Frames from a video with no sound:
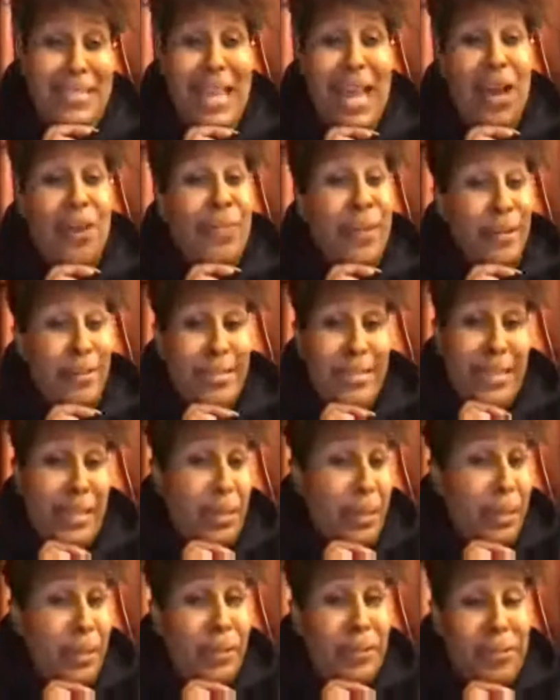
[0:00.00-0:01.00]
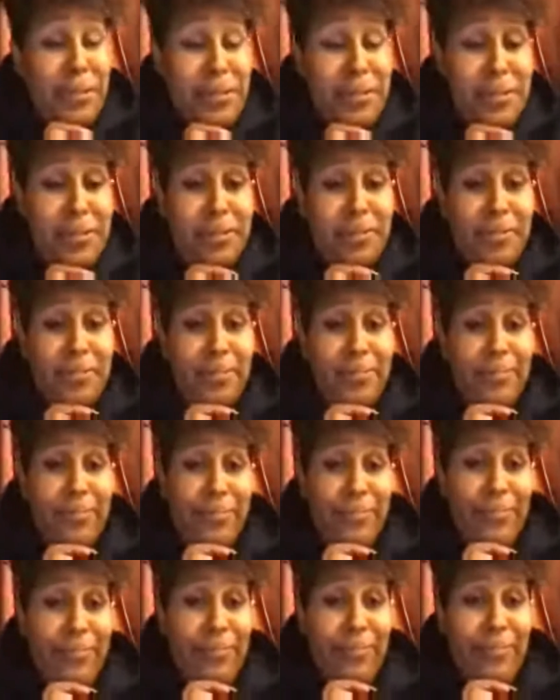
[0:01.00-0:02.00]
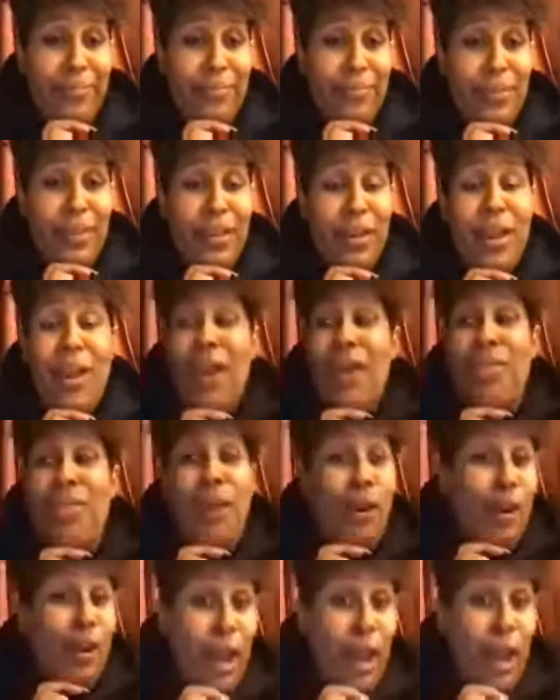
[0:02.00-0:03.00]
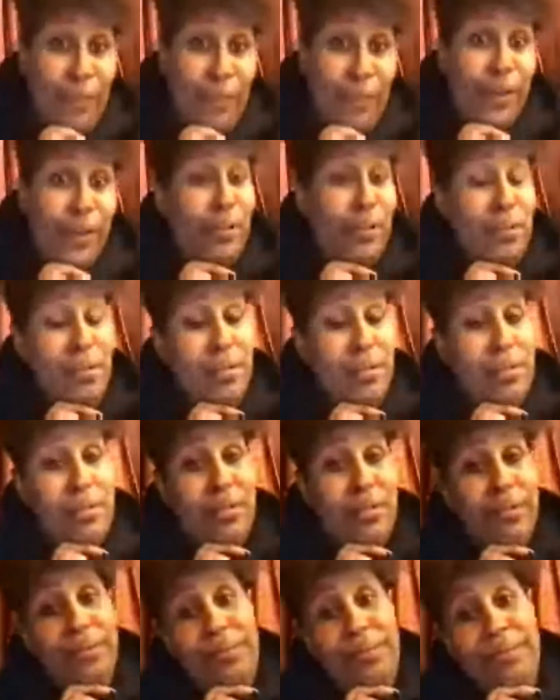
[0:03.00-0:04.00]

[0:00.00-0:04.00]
now they're senators, they're governors,